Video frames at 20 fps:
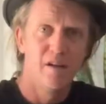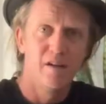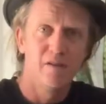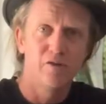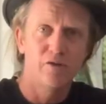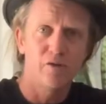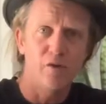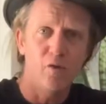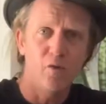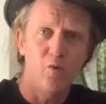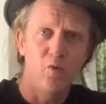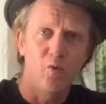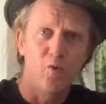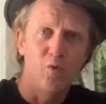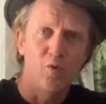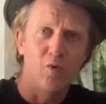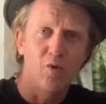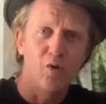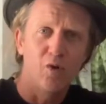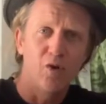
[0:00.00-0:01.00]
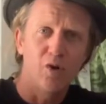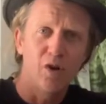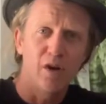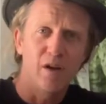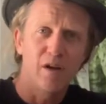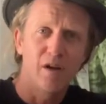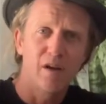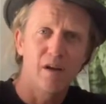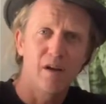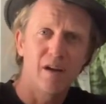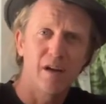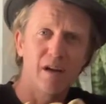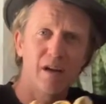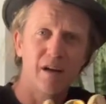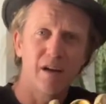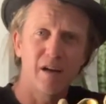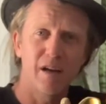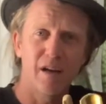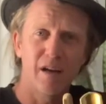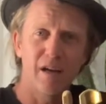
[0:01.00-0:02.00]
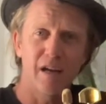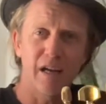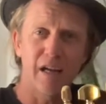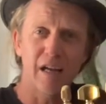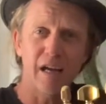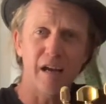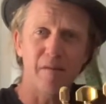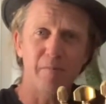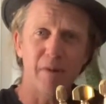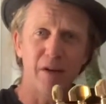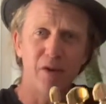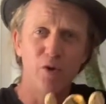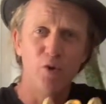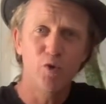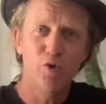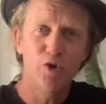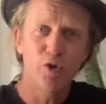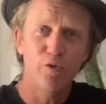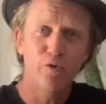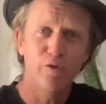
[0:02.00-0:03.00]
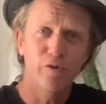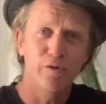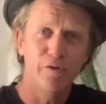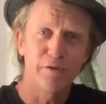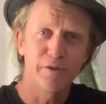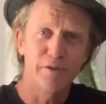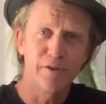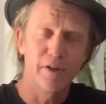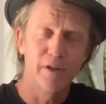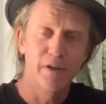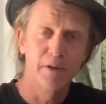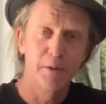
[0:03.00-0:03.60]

So I got my new tuners.